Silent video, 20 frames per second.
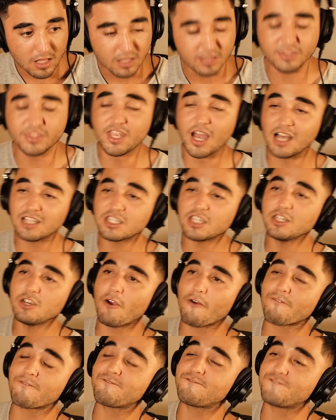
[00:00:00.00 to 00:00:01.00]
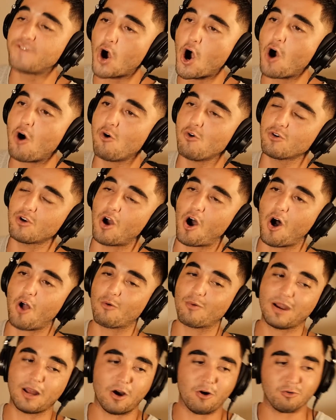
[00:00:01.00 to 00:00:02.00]
Doesn't your phone
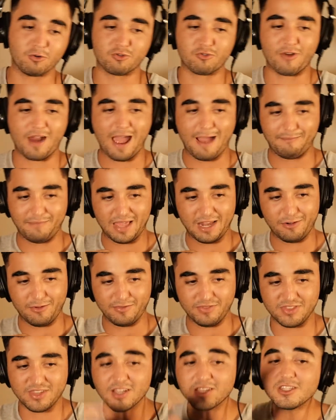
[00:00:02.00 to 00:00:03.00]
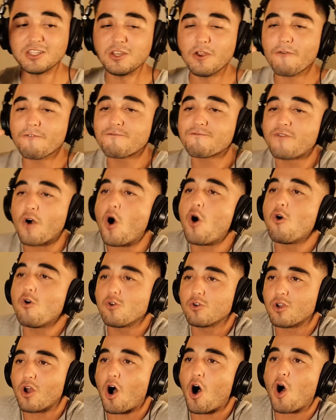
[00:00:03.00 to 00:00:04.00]
already... Oh, crap. Anyway, doesn't your
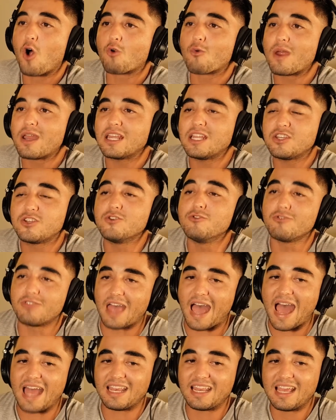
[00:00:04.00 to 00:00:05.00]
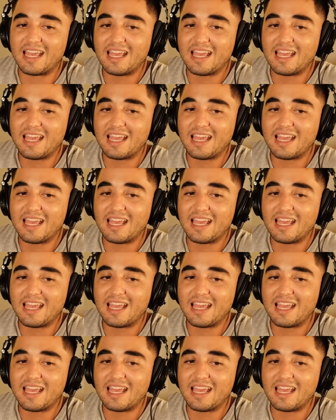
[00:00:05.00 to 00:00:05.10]
phone already do that?